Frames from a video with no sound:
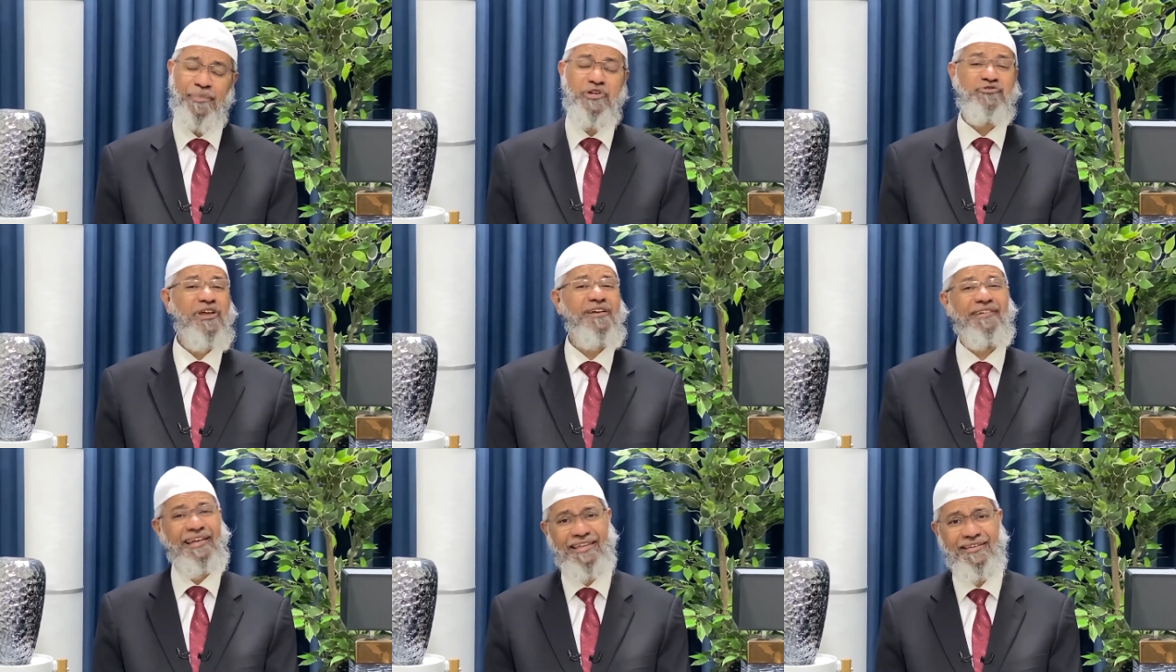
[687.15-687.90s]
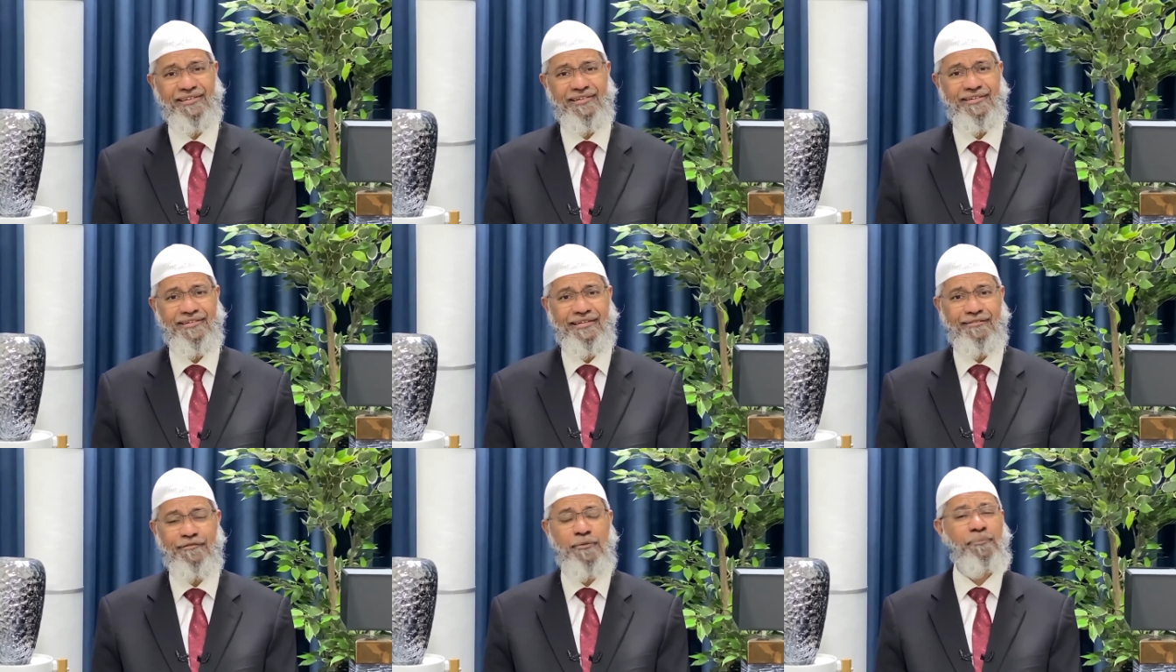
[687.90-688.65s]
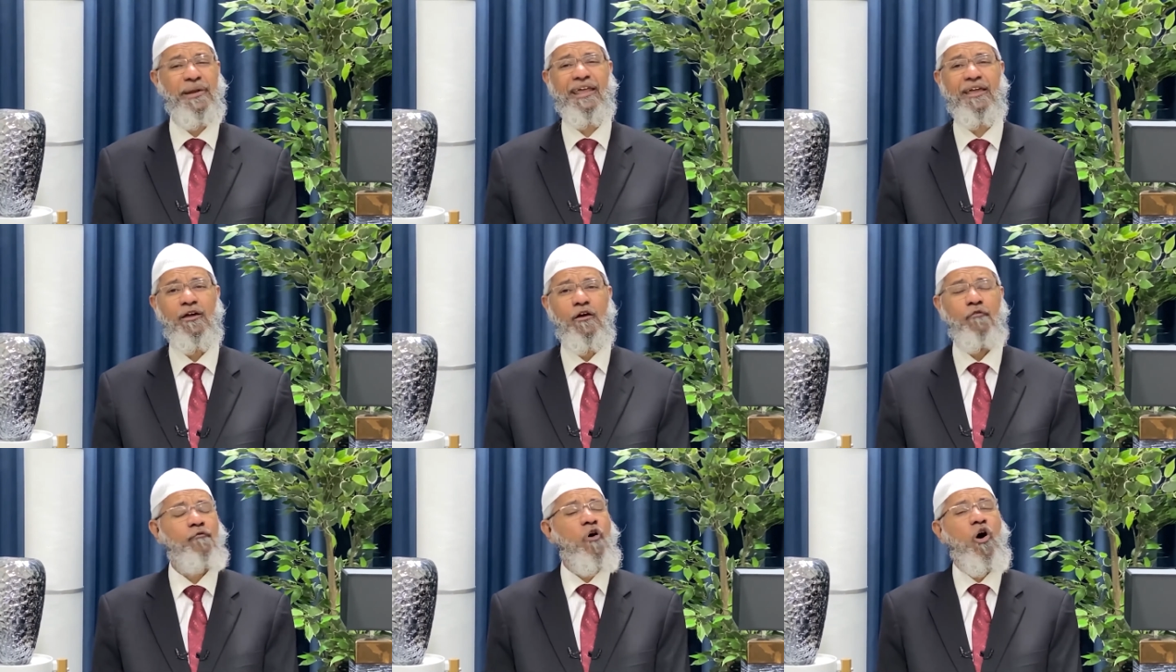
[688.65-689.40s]
But generally, we
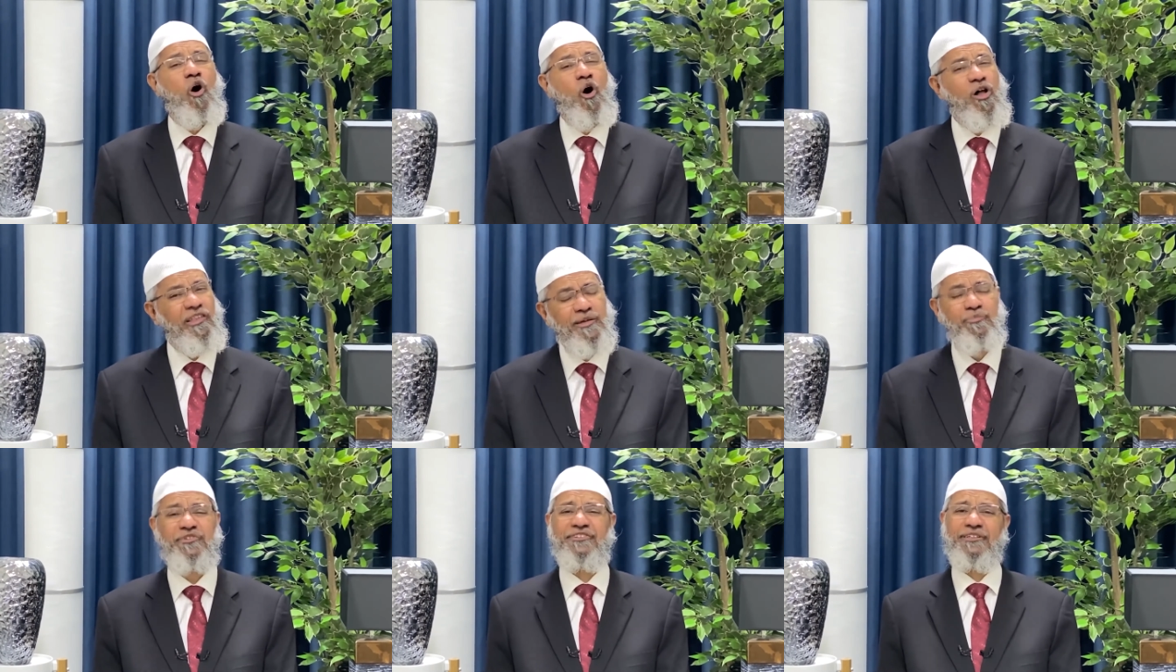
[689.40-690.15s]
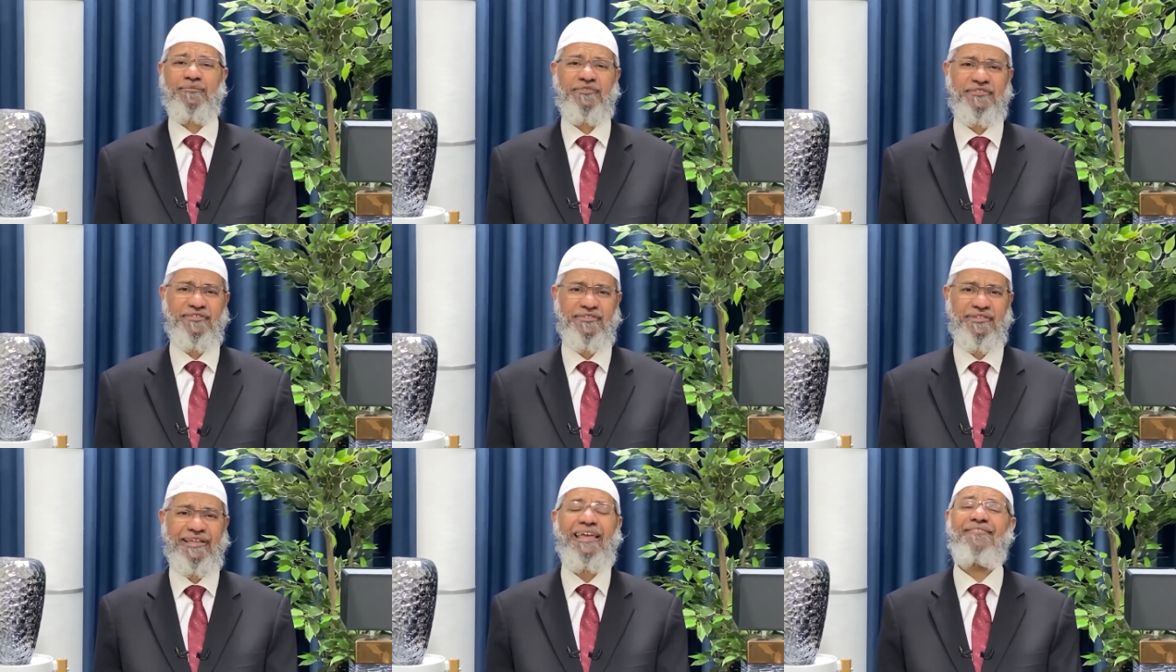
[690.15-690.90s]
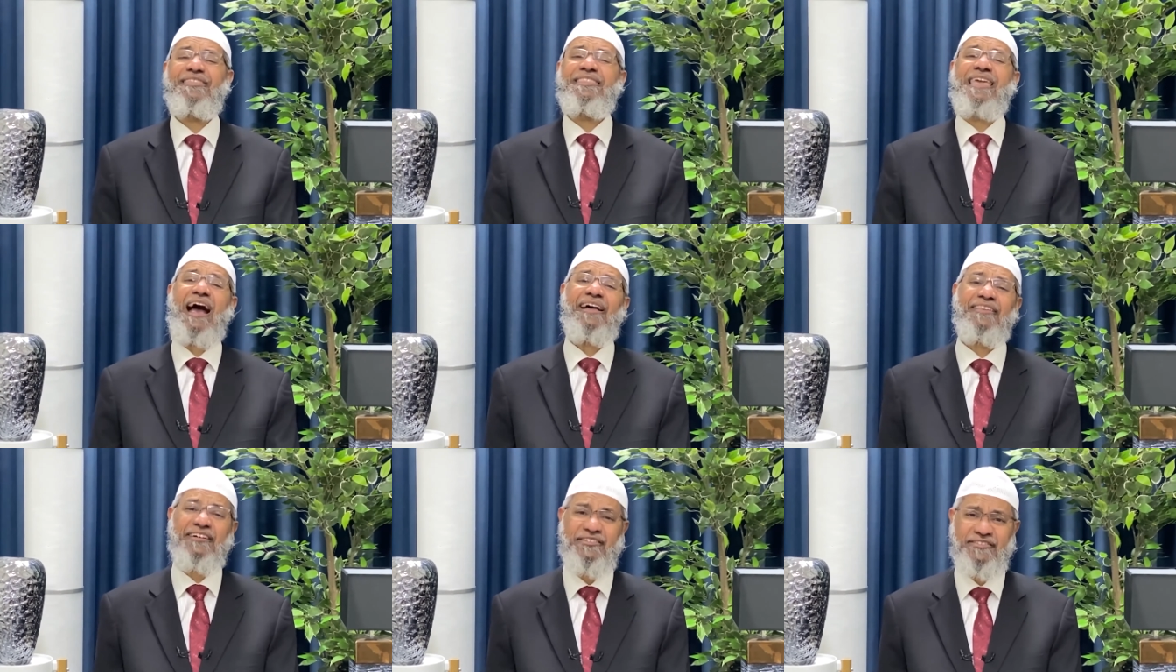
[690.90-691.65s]
pray for all the Muslims, even
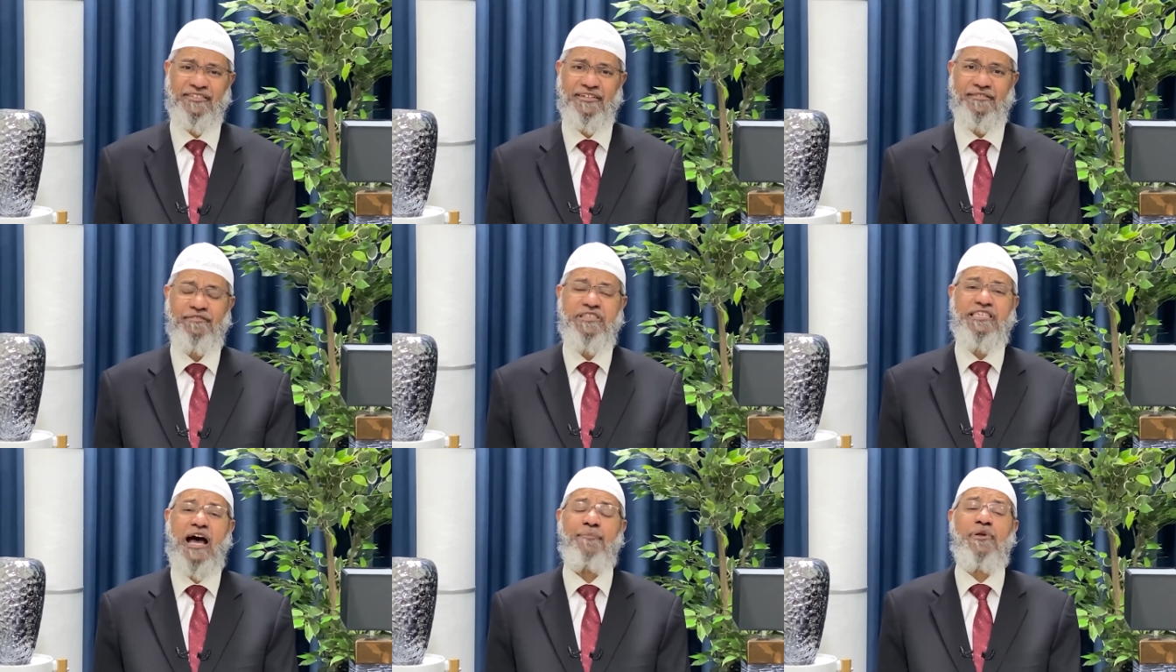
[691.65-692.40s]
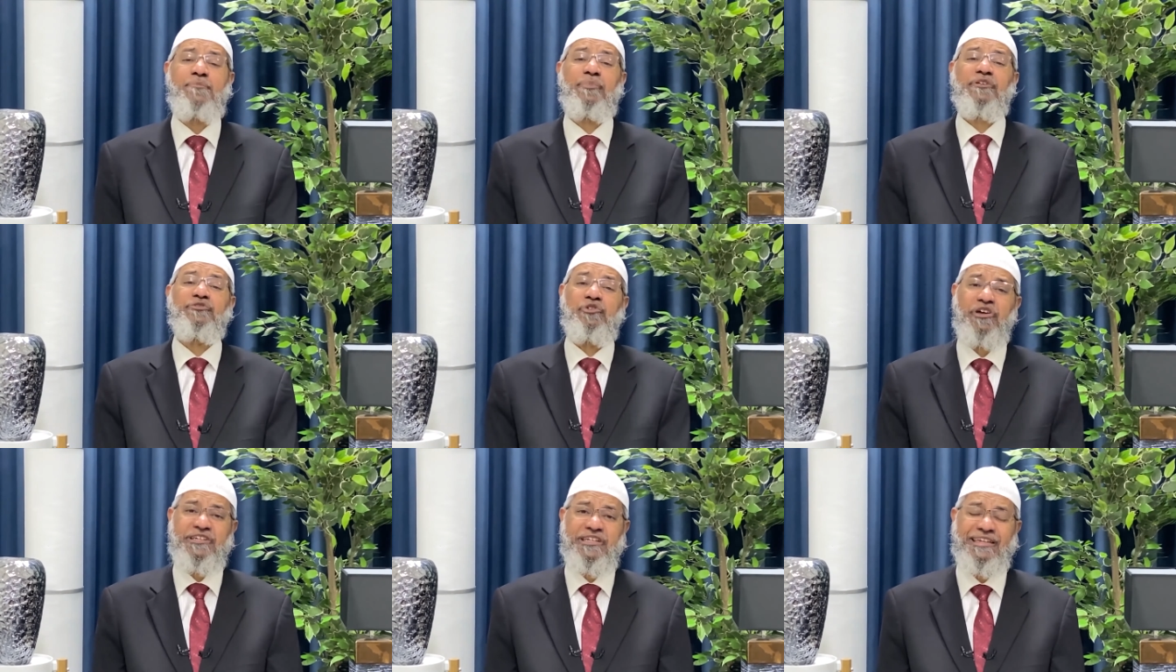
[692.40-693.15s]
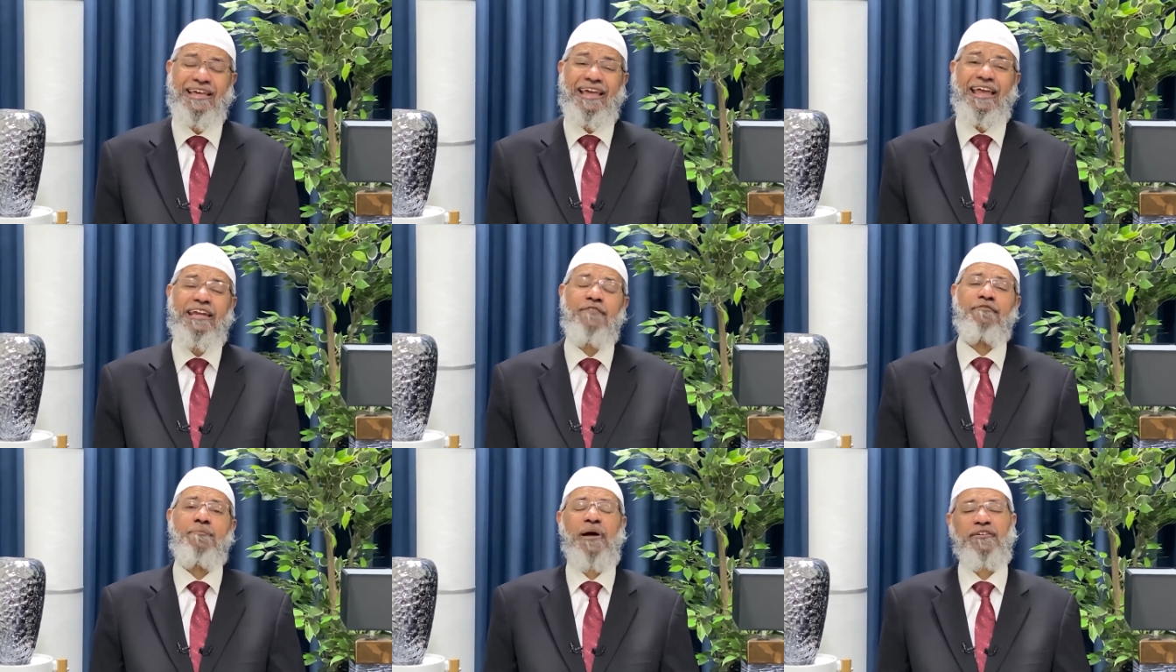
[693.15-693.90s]
the others which are being persecuted
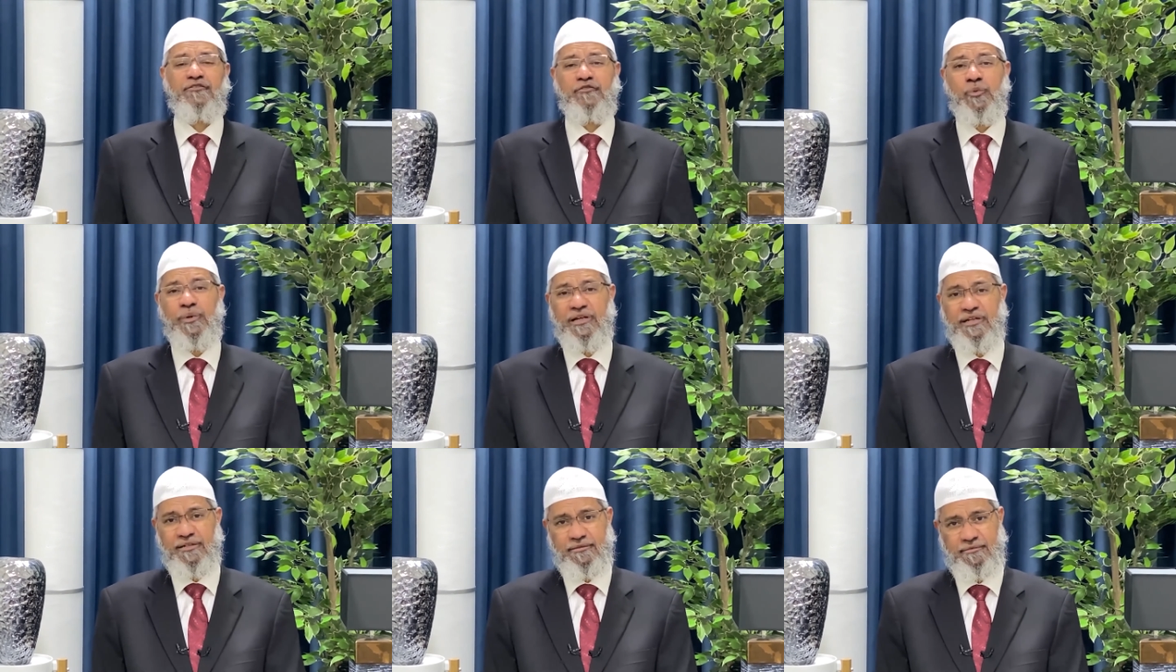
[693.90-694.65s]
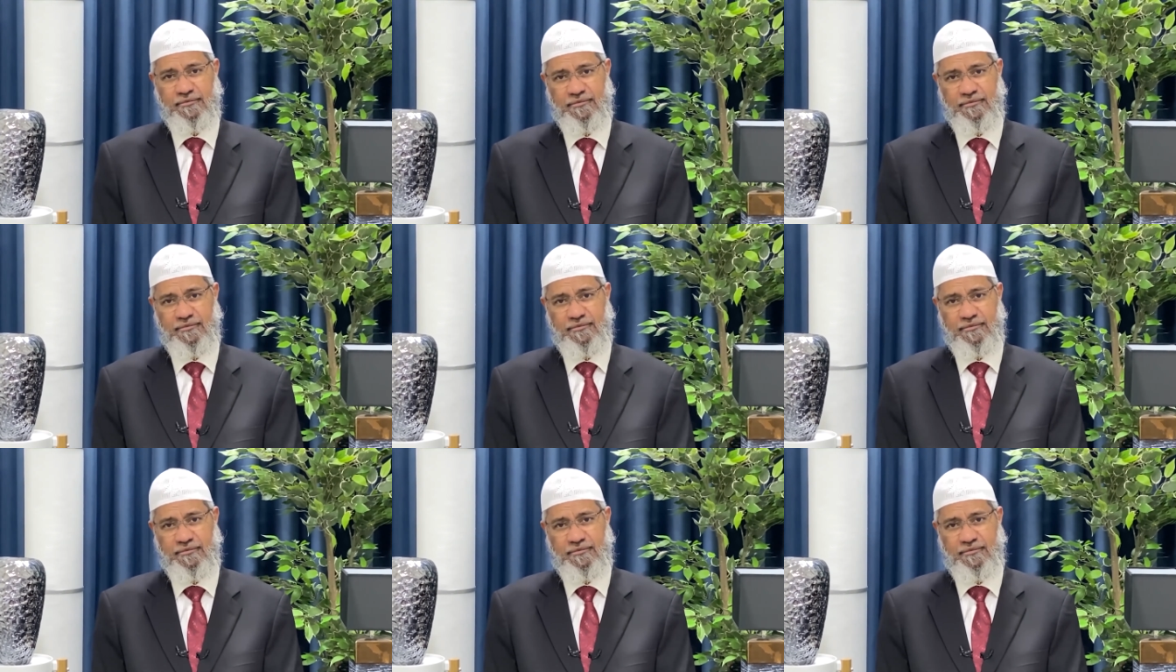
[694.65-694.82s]
in different parts of the world.